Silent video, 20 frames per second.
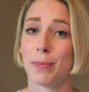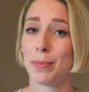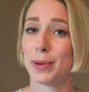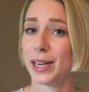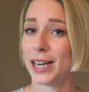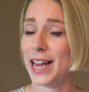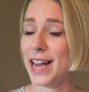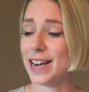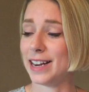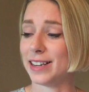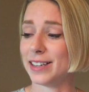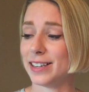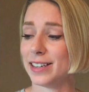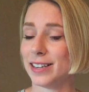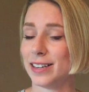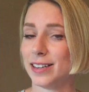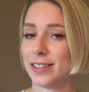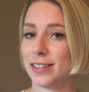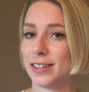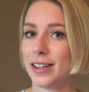a planet?
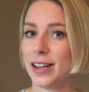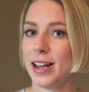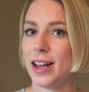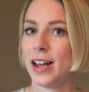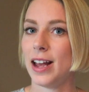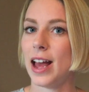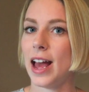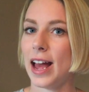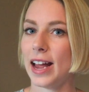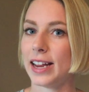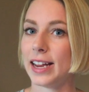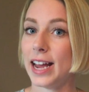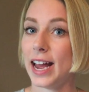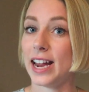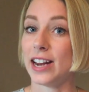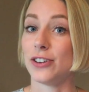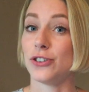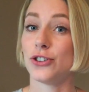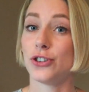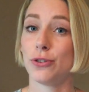
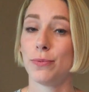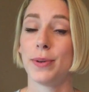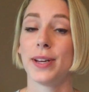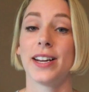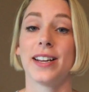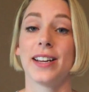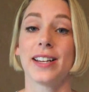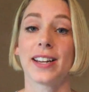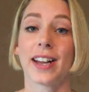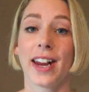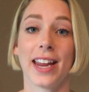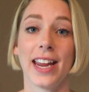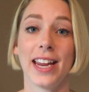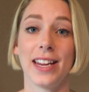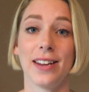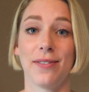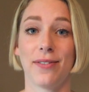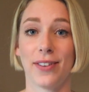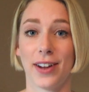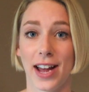Again, Jupiter is
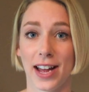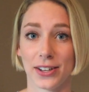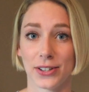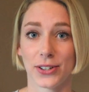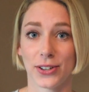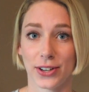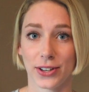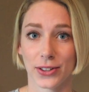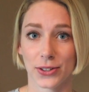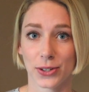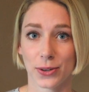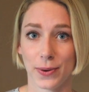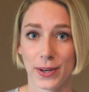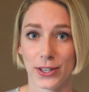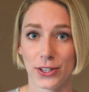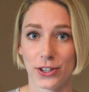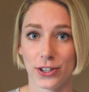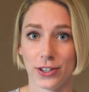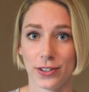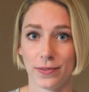key for answering this
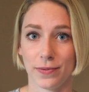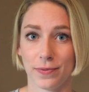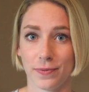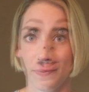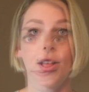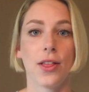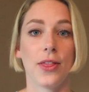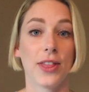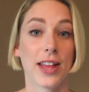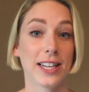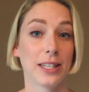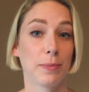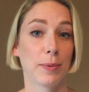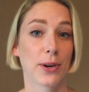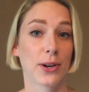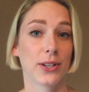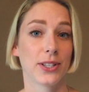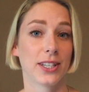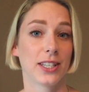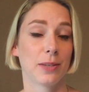question. That's
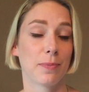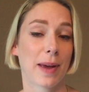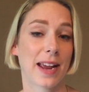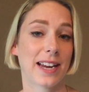because it's